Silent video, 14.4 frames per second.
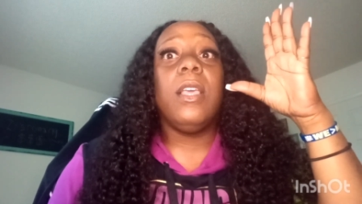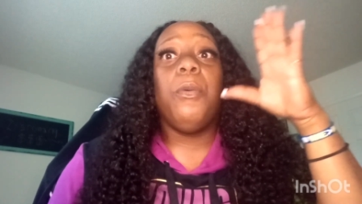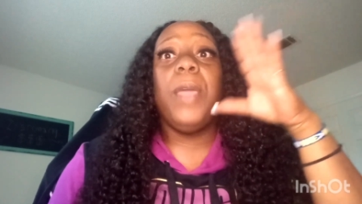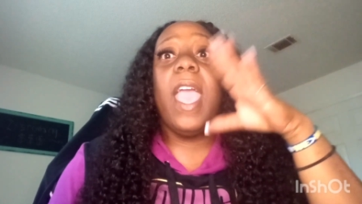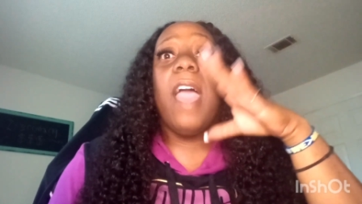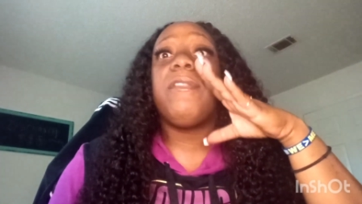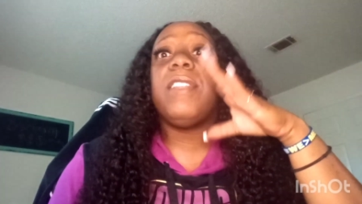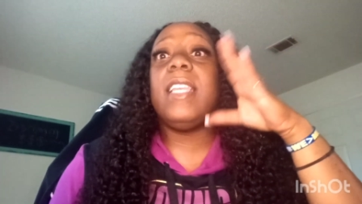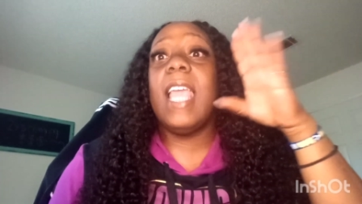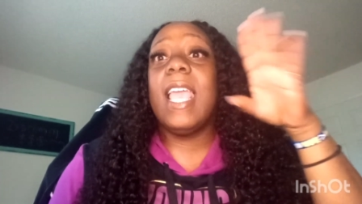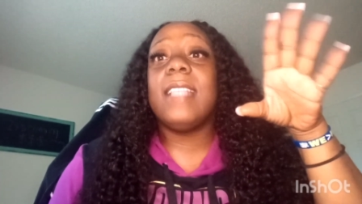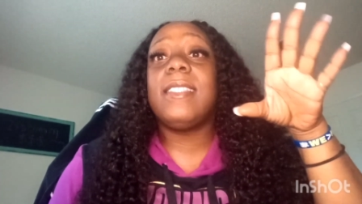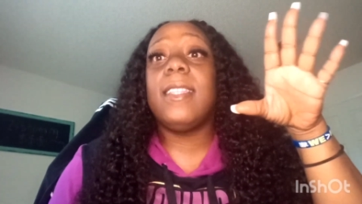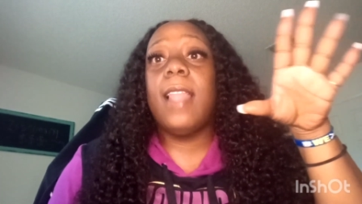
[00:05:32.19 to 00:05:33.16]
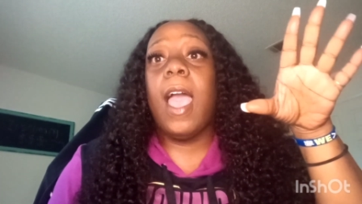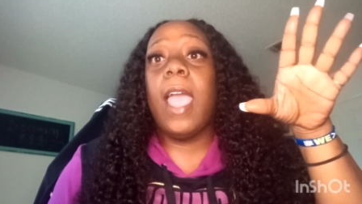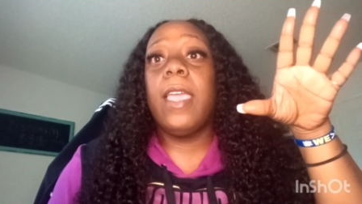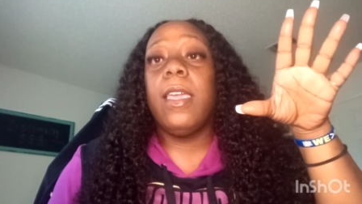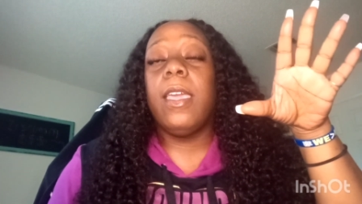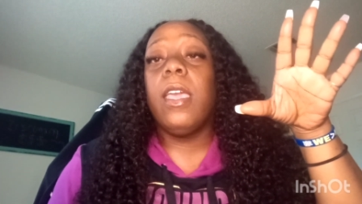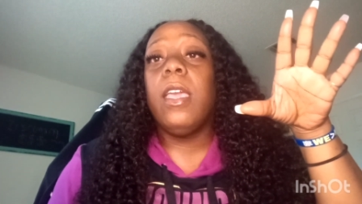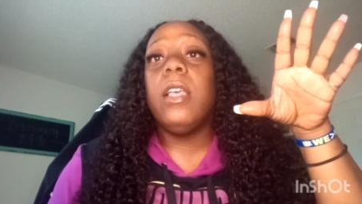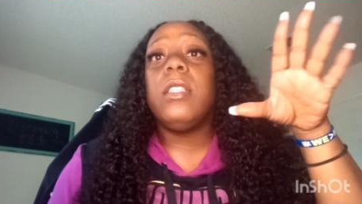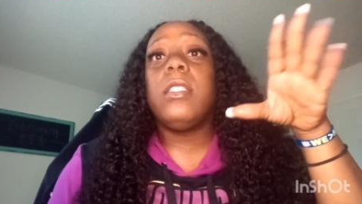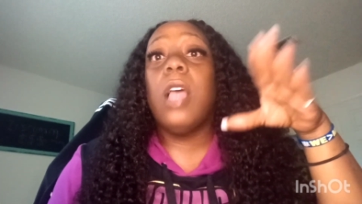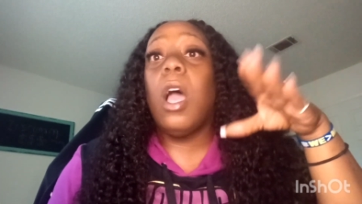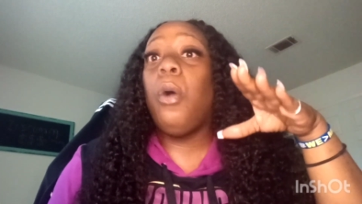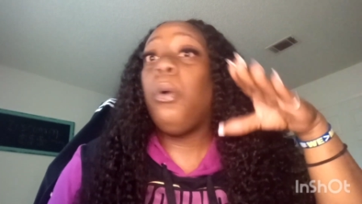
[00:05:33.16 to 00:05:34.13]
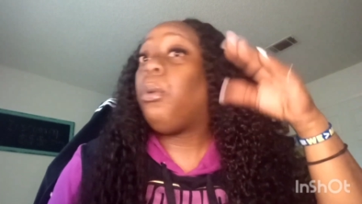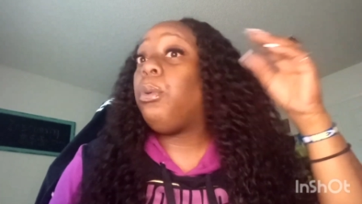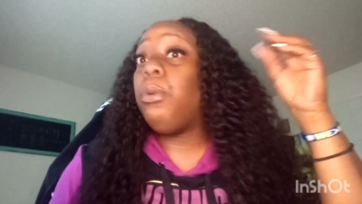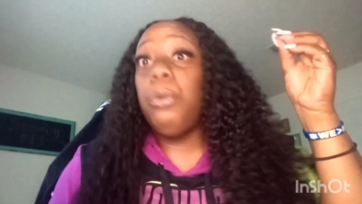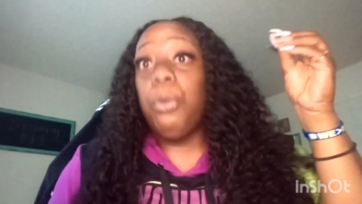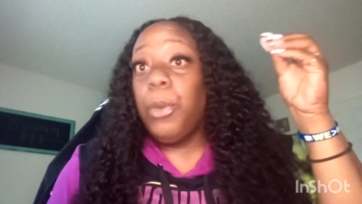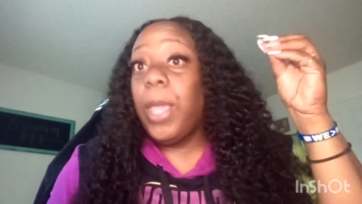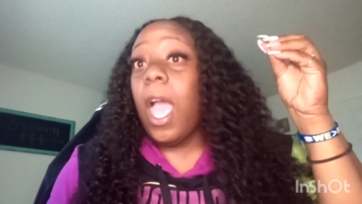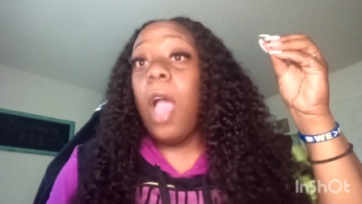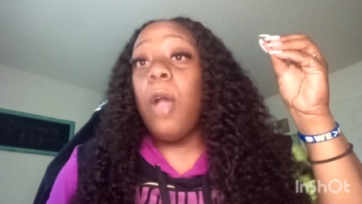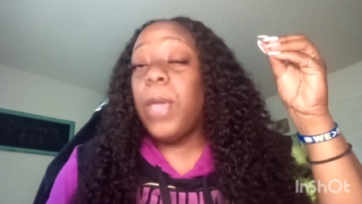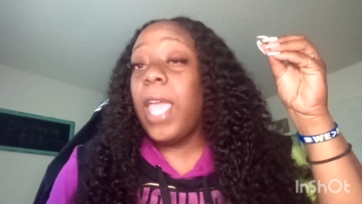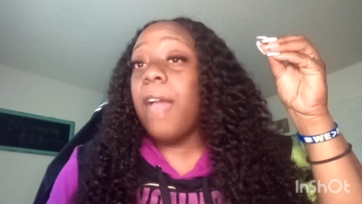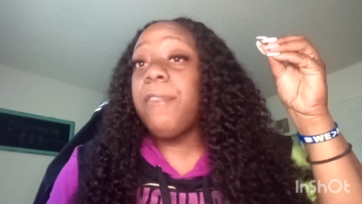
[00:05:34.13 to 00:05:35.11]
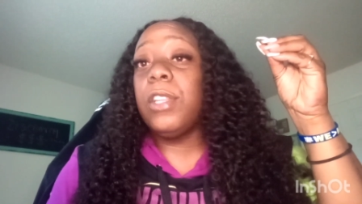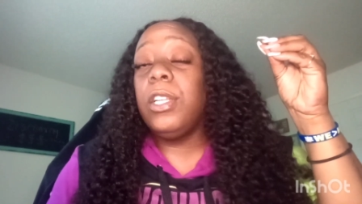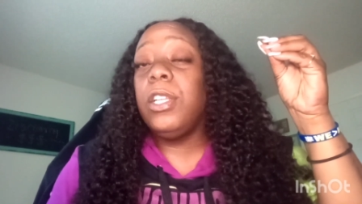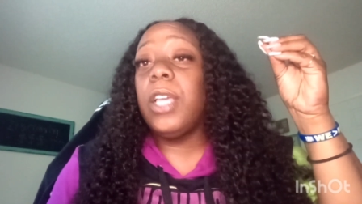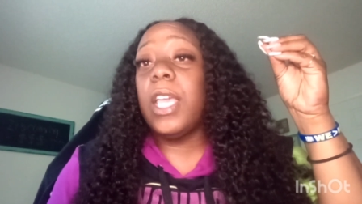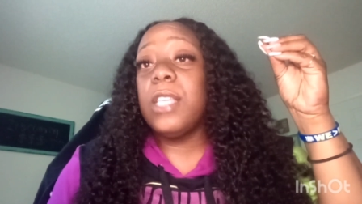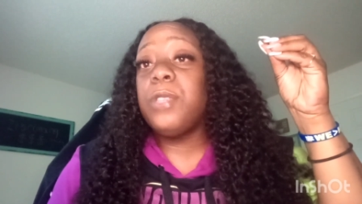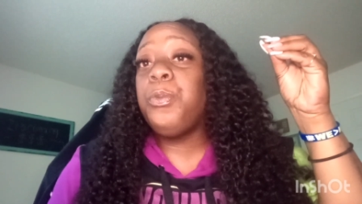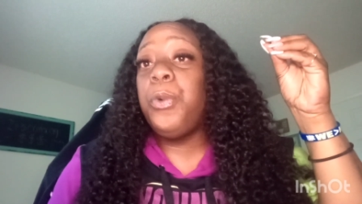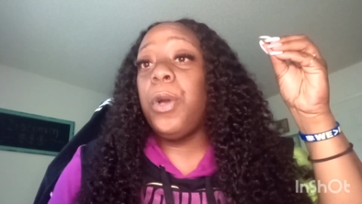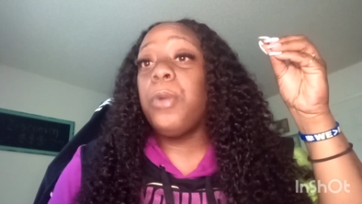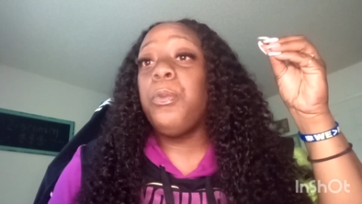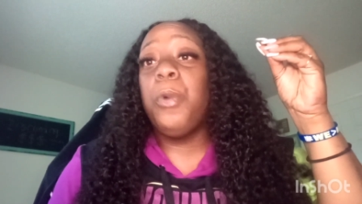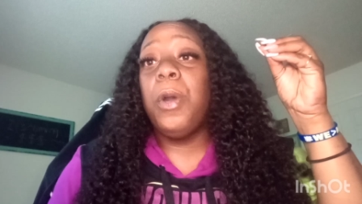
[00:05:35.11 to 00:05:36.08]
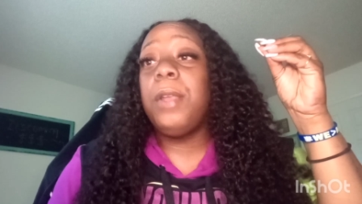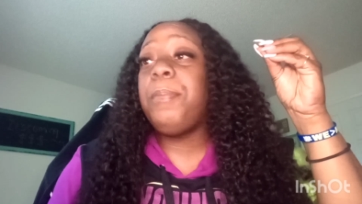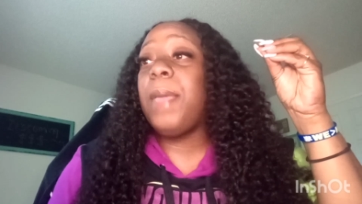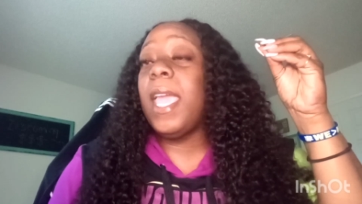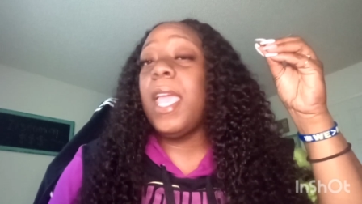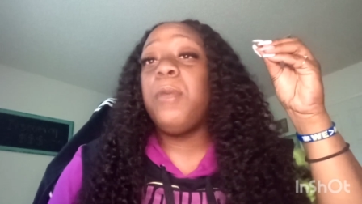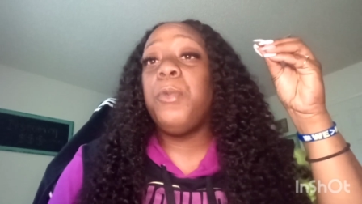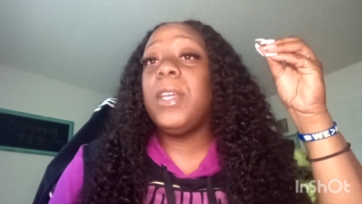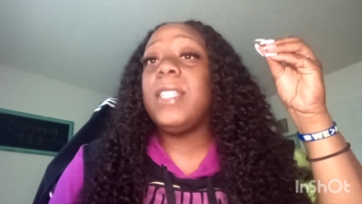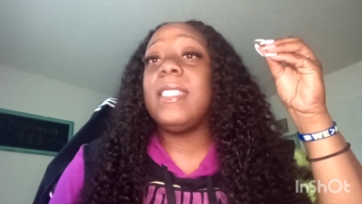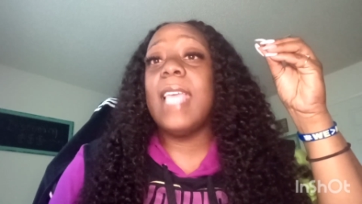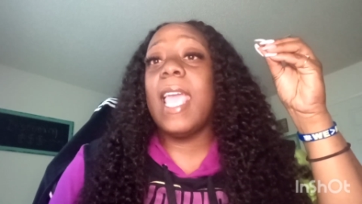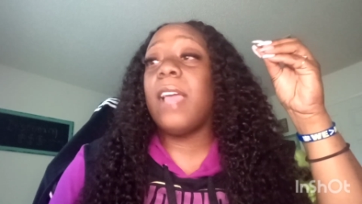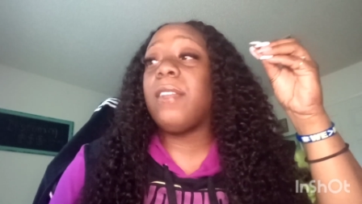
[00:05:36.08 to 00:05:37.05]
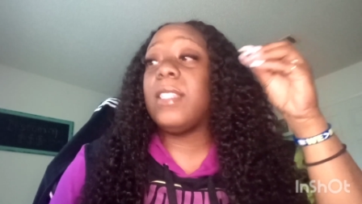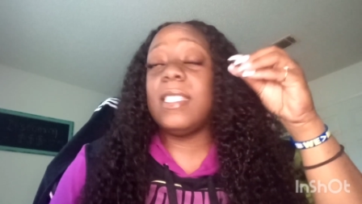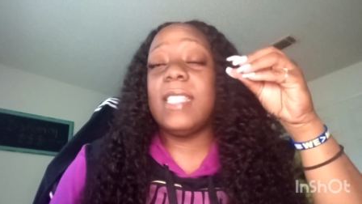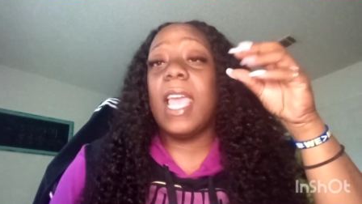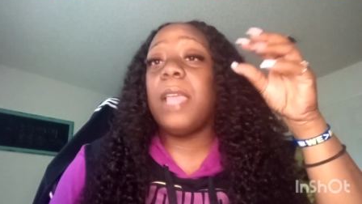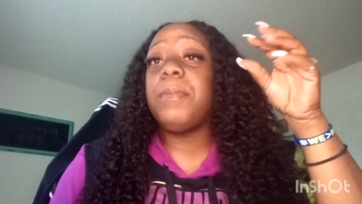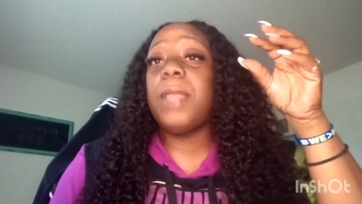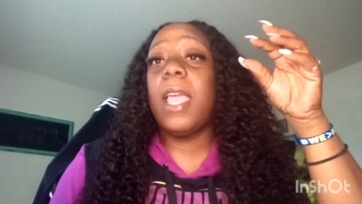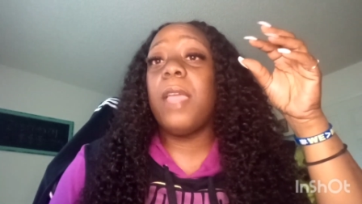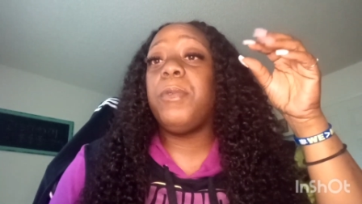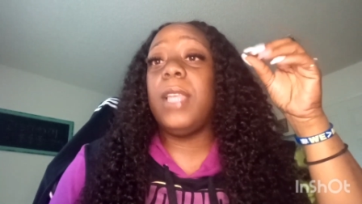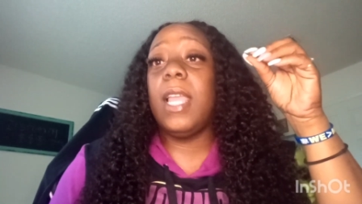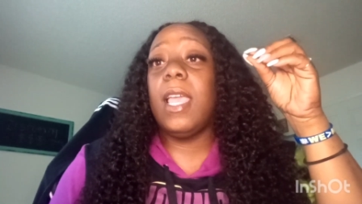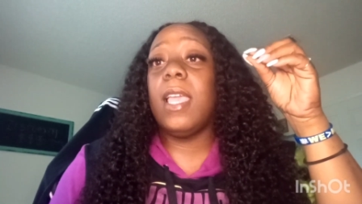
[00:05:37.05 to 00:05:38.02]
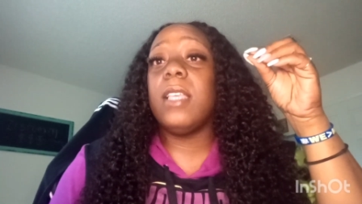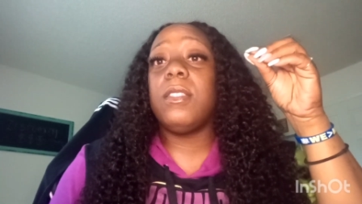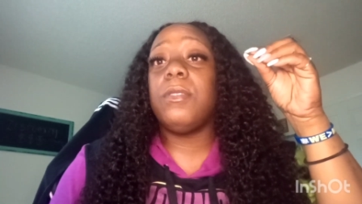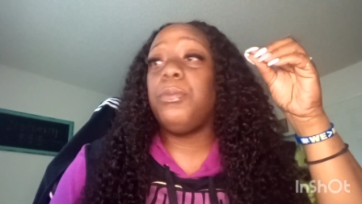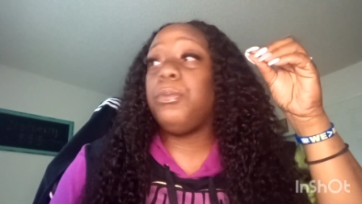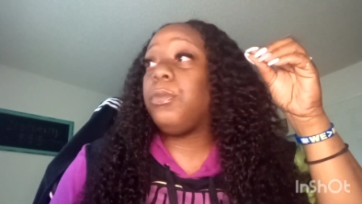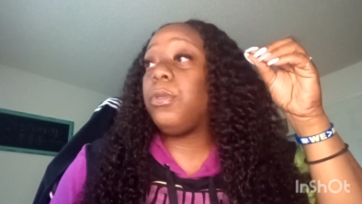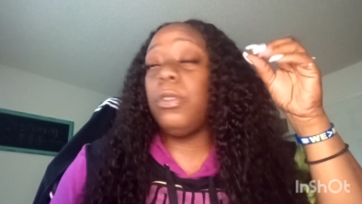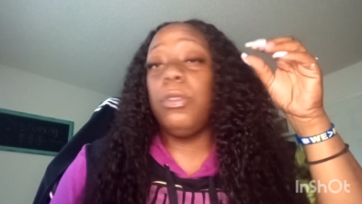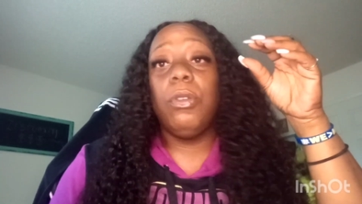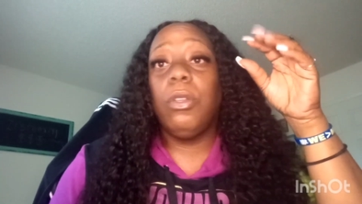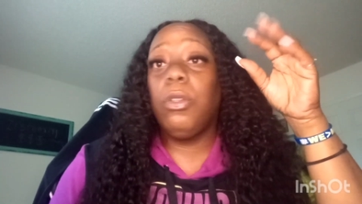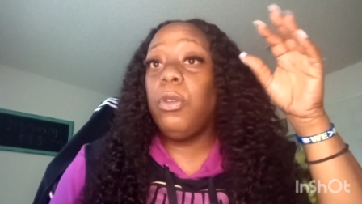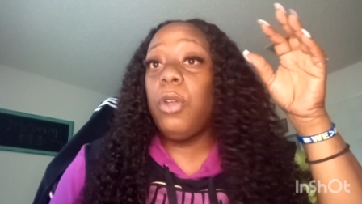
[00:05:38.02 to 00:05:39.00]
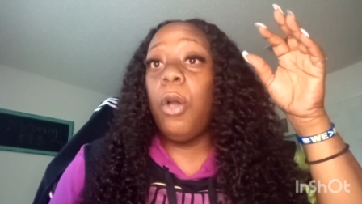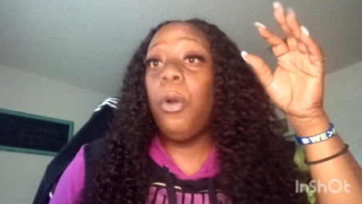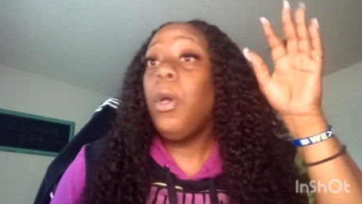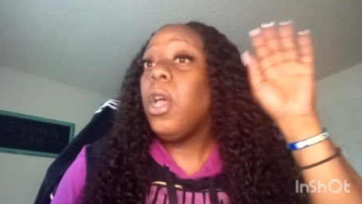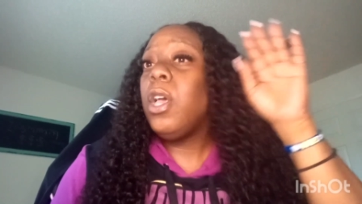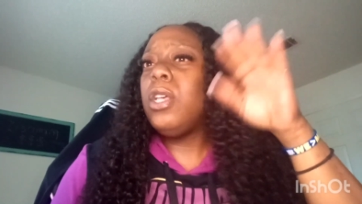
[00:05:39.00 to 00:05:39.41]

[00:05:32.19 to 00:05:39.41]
We have to dance alike. So we have to look as one. One band, one sound. The same thing with dance, you know?